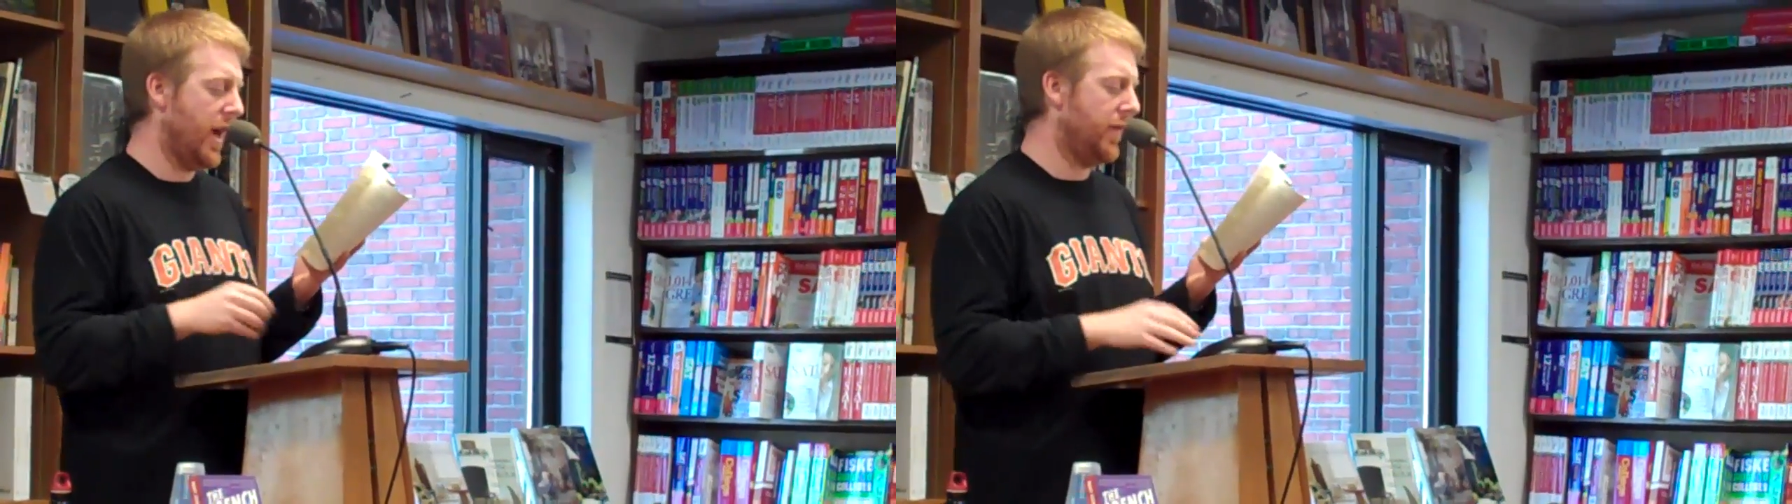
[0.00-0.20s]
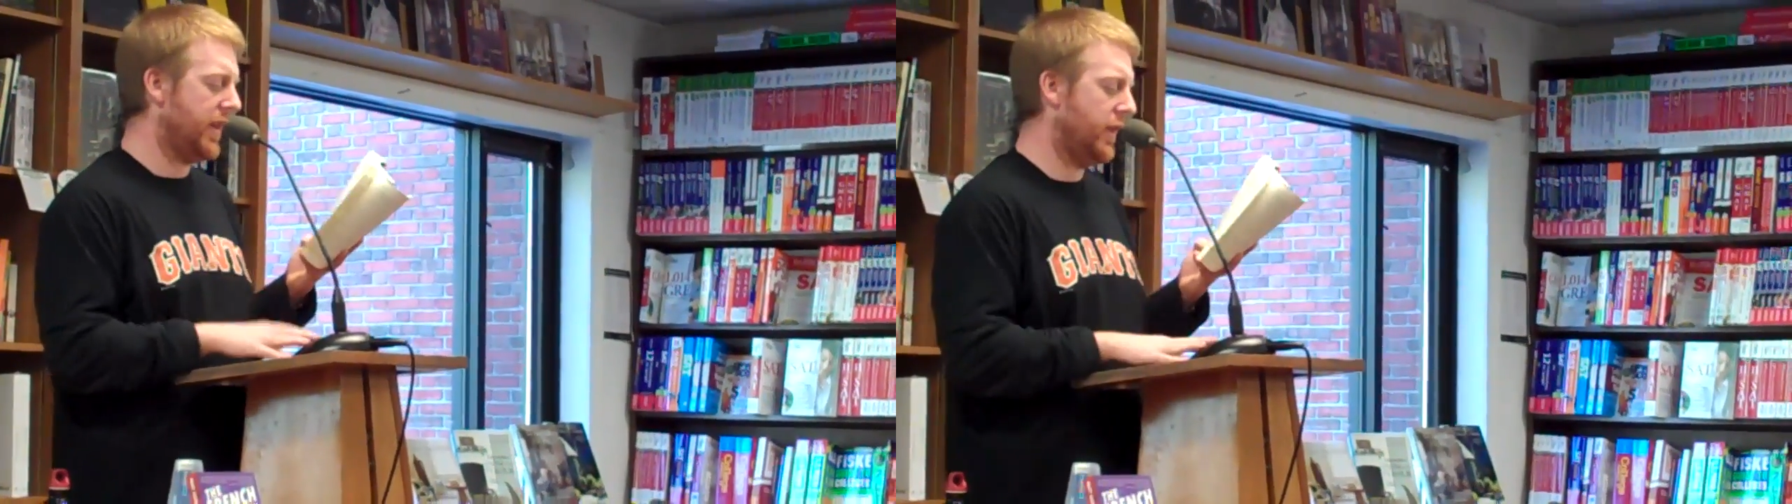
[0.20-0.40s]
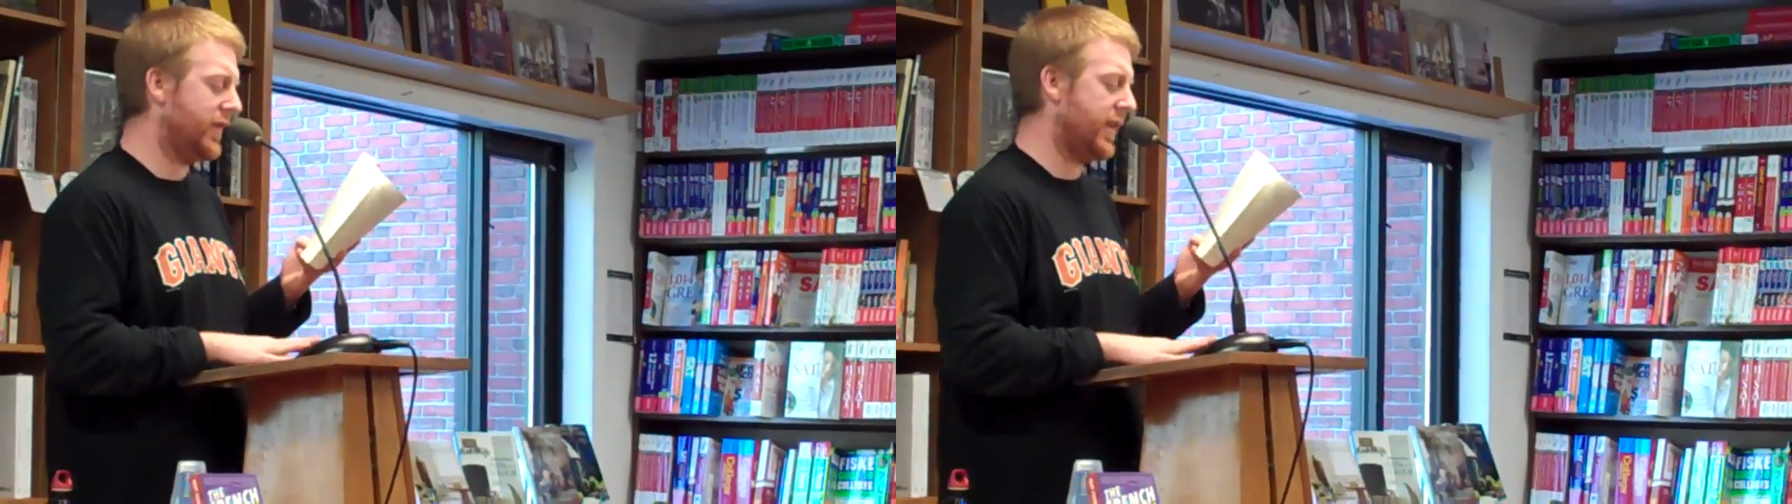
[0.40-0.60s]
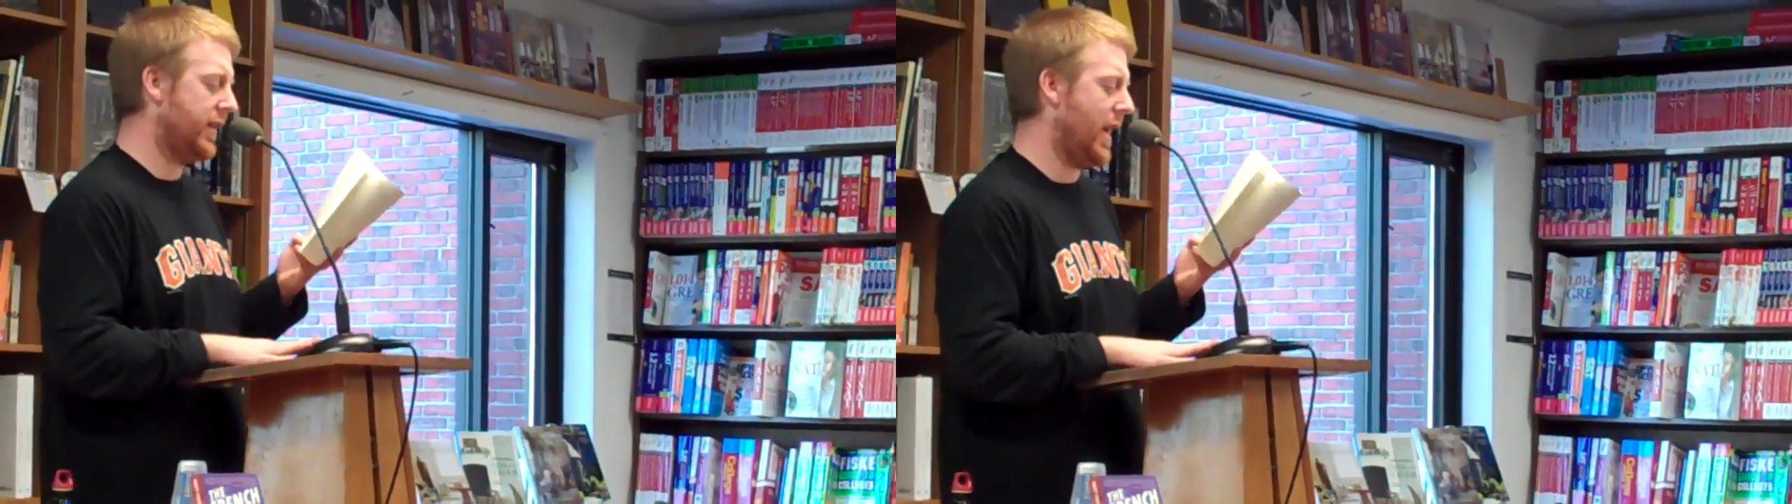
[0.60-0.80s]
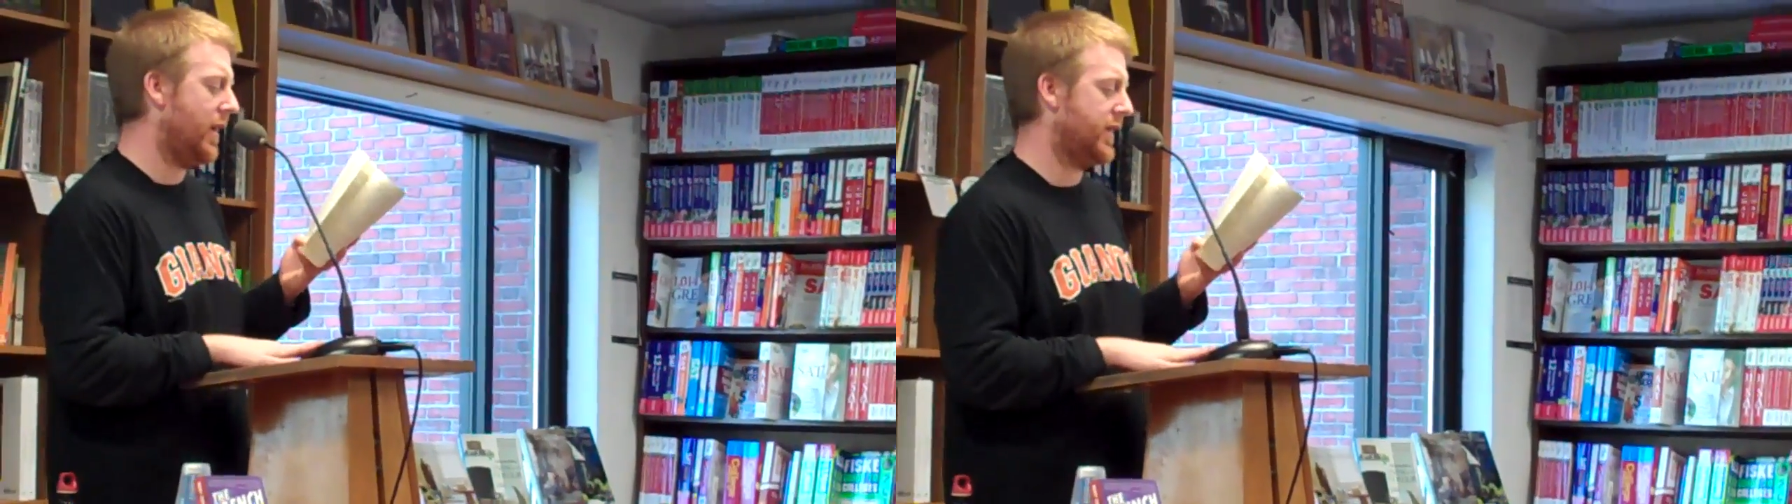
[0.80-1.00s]
Everything you
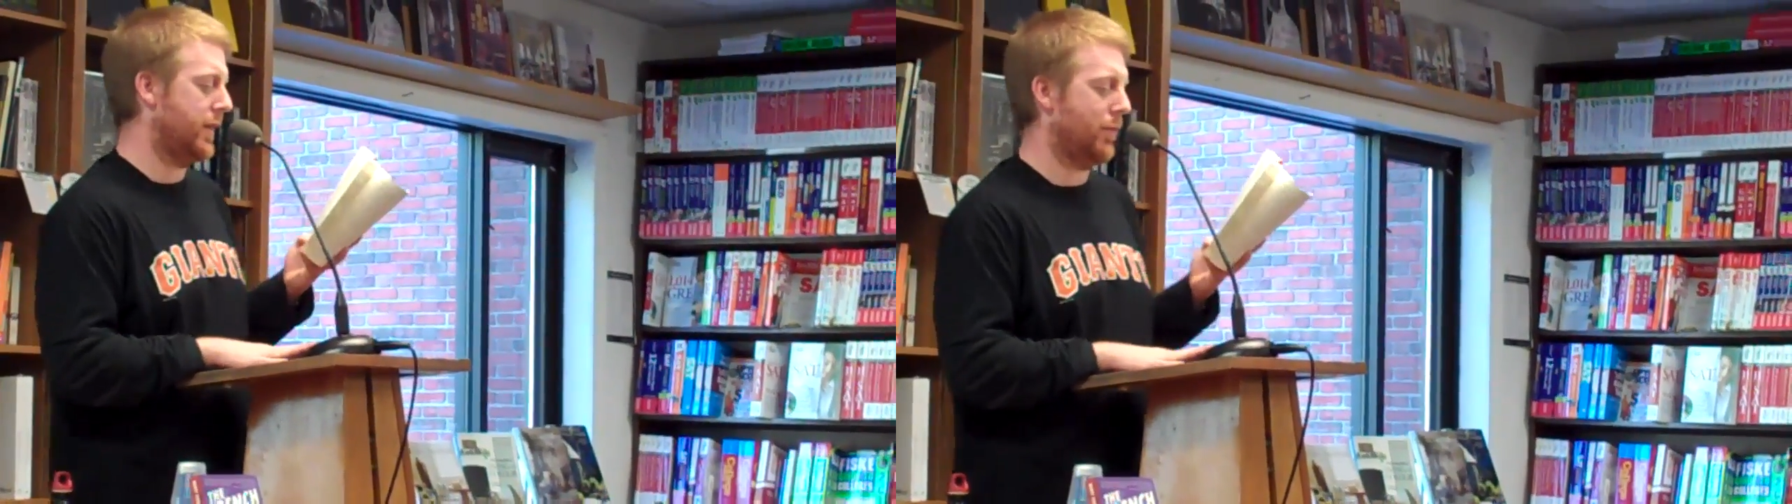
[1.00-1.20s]
send out is an